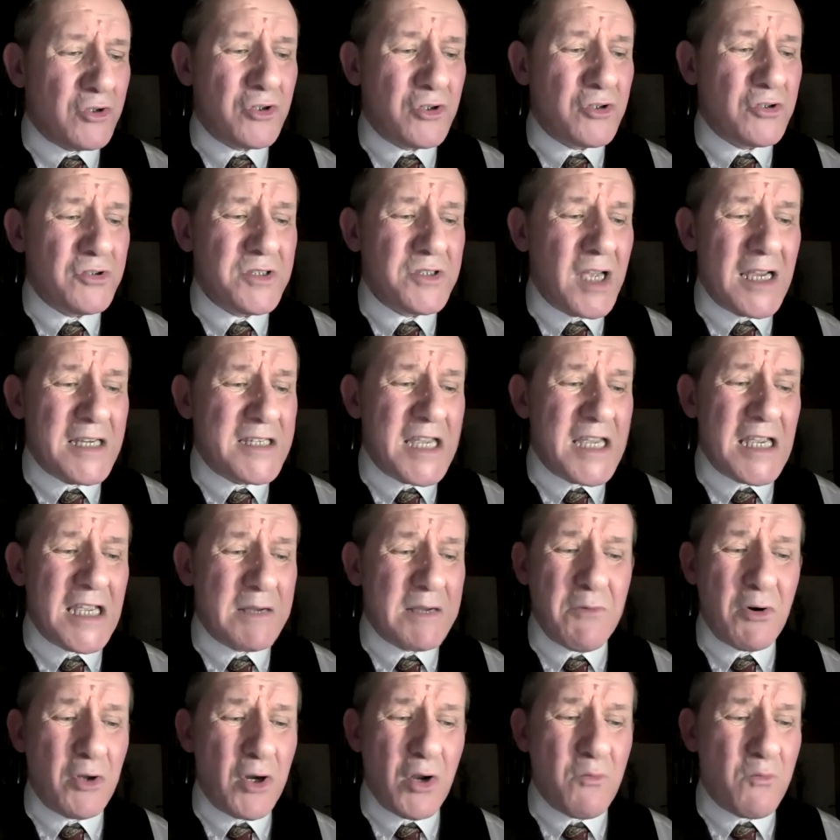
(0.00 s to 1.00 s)
Couldn't I take
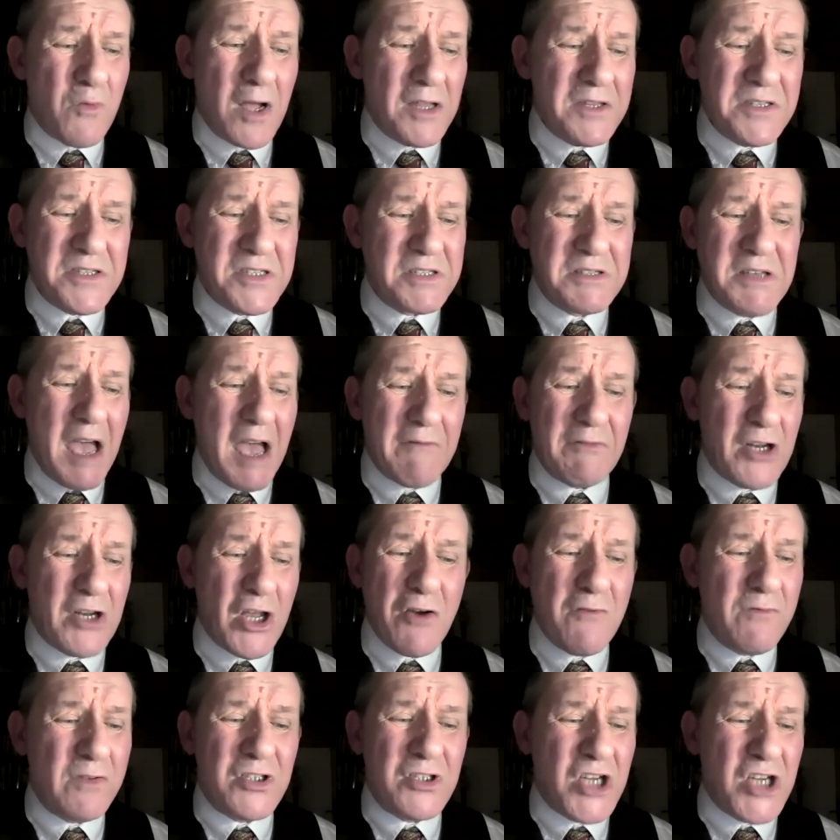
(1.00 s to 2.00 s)
'em all at once and have it
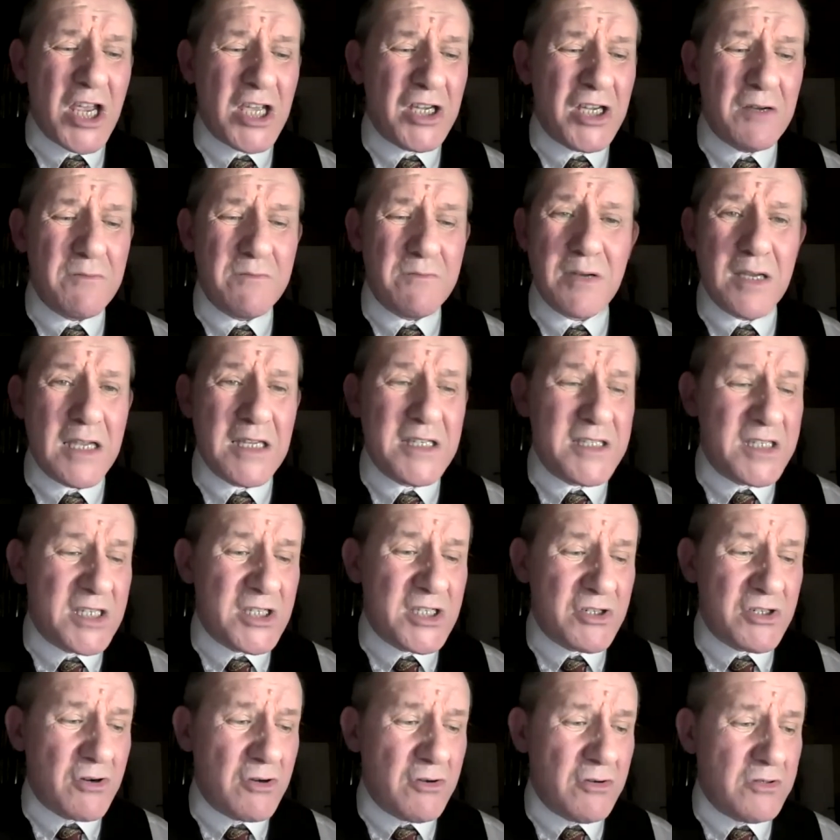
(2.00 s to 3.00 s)
over, Jacob?
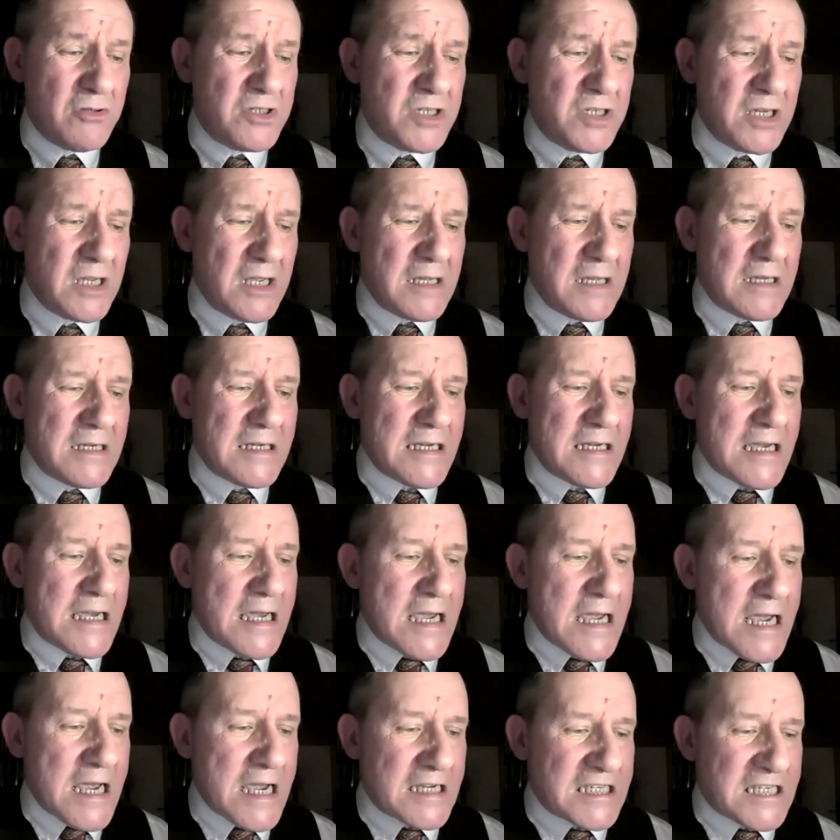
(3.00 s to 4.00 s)
hinted Scrooge.
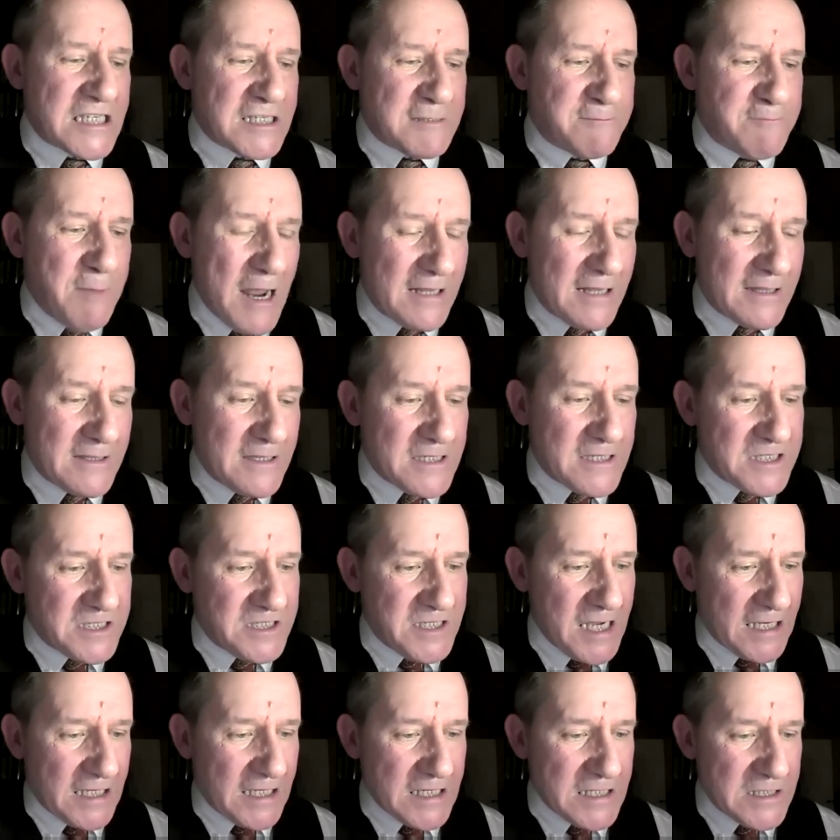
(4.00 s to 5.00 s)
Expect the
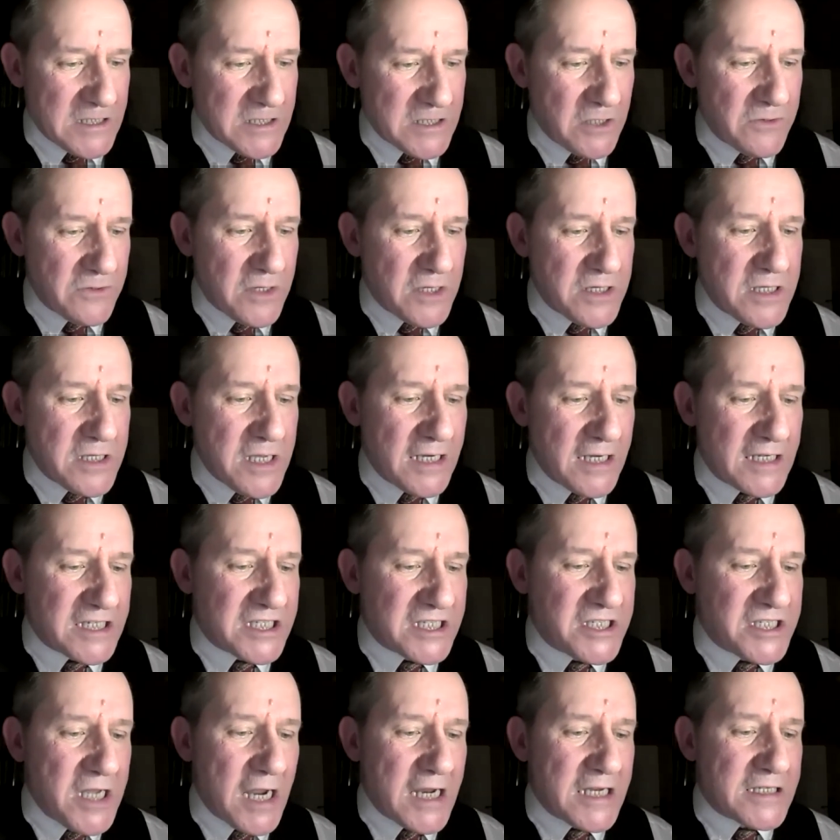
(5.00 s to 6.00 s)
second on the
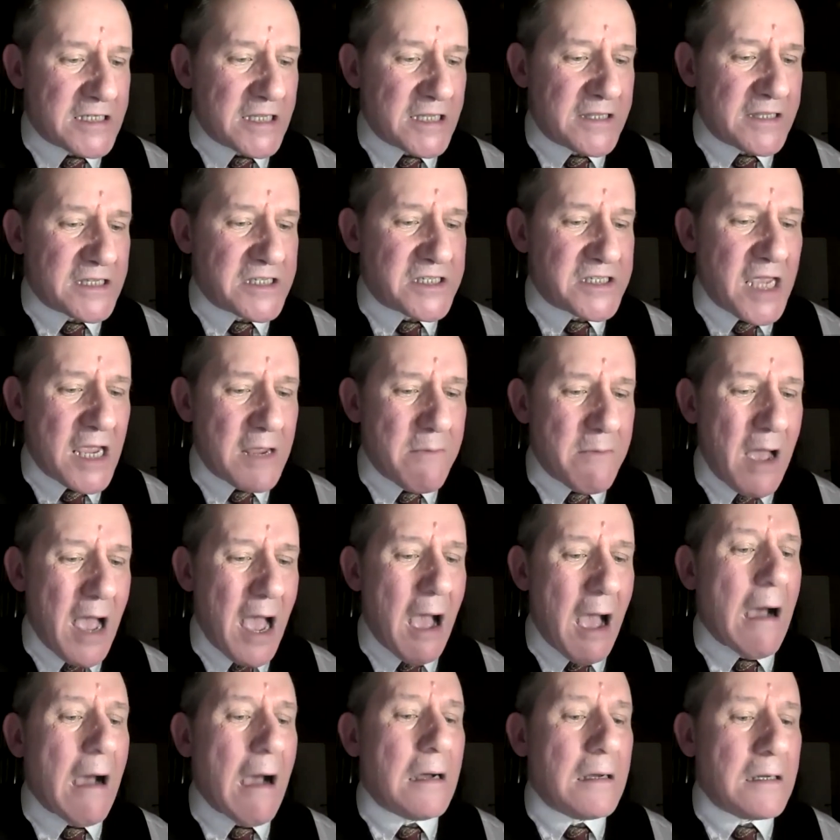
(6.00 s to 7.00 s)
next night at the same
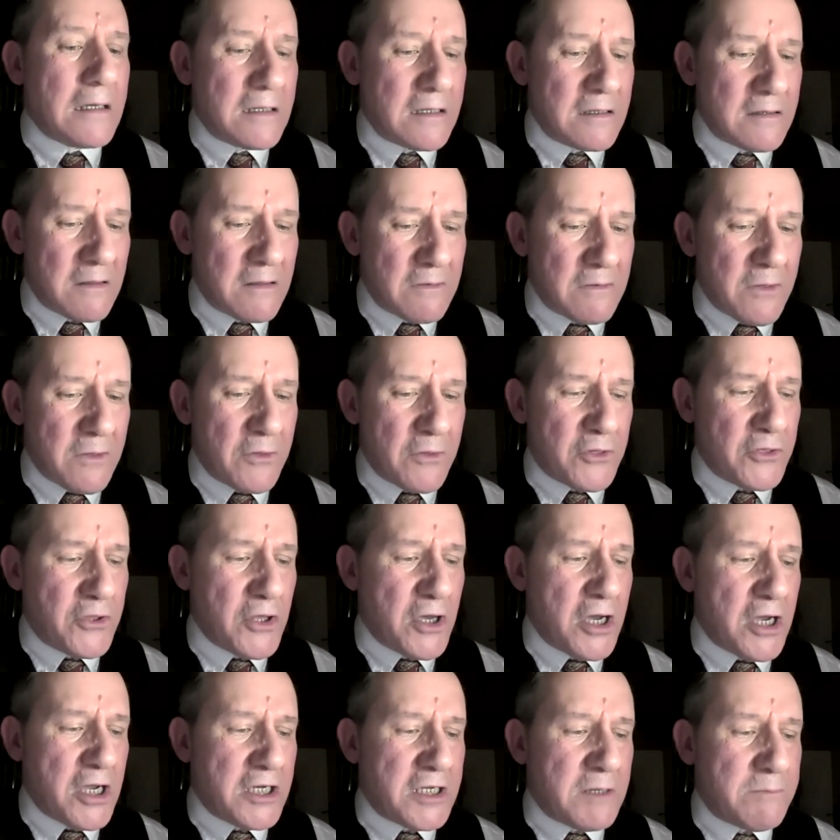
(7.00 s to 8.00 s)
hour, the
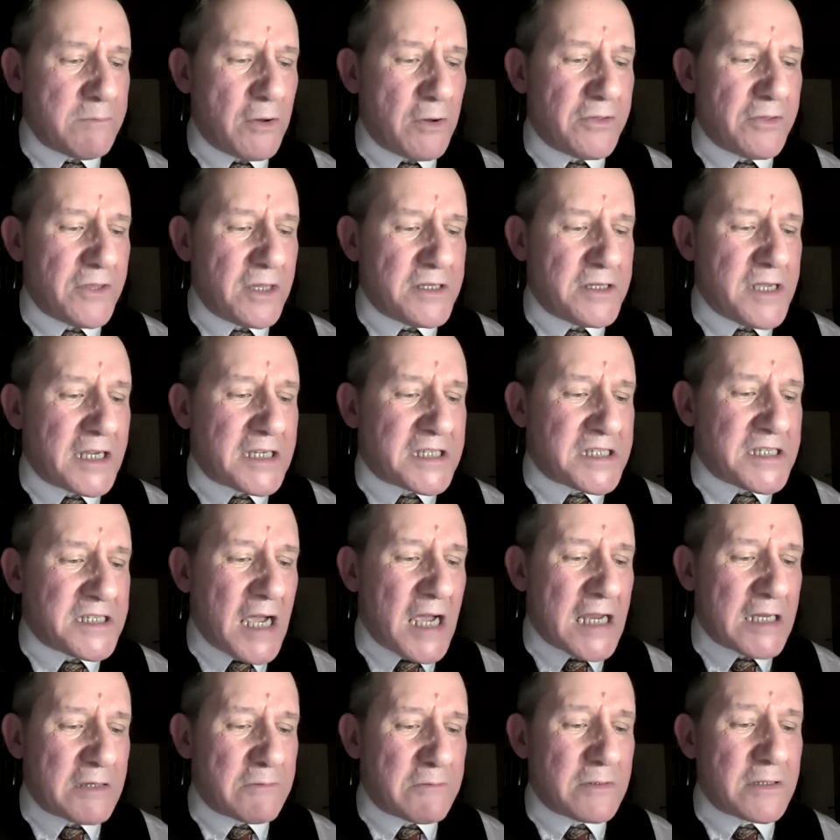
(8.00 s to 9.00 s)
third upon the next
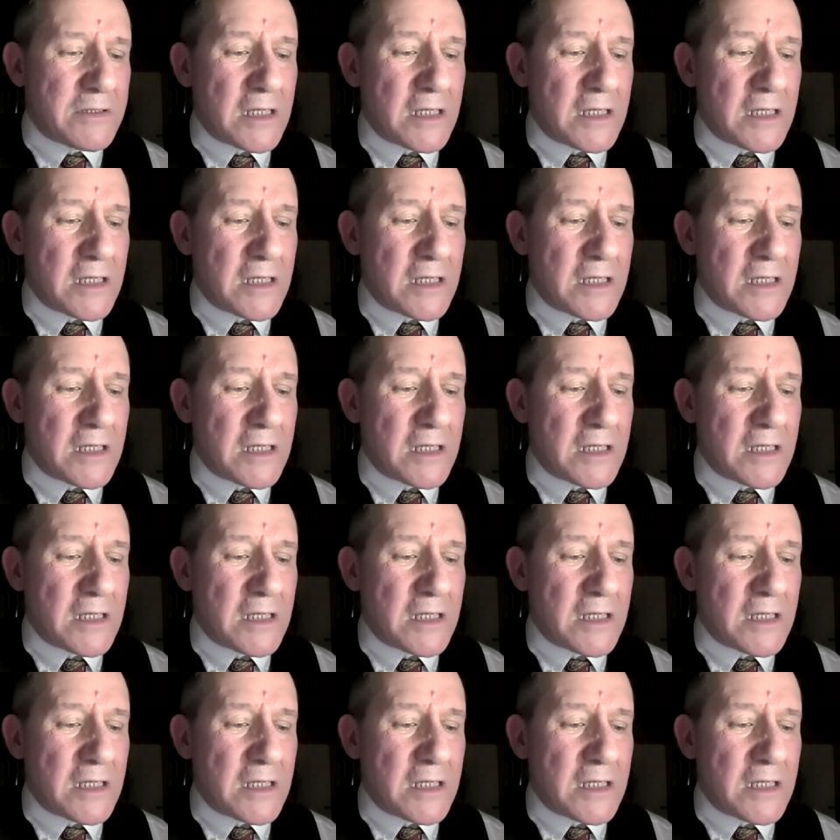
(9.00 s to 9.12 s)
night when